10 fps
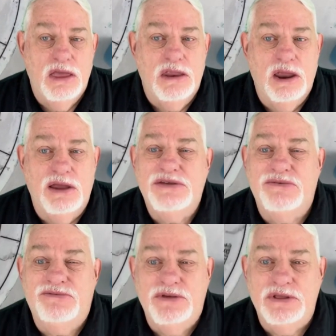Now, I have some
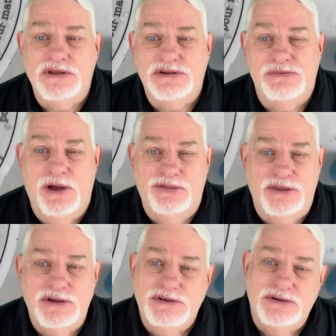feelings about
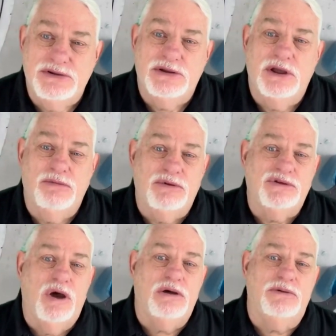this, and we'll
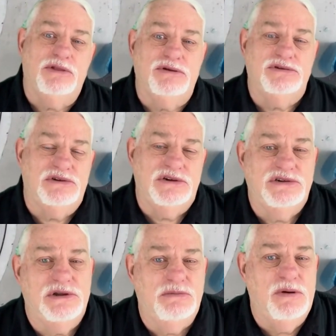talk about those in
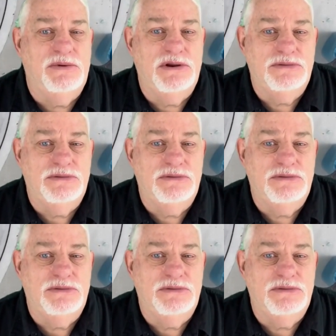just a moment.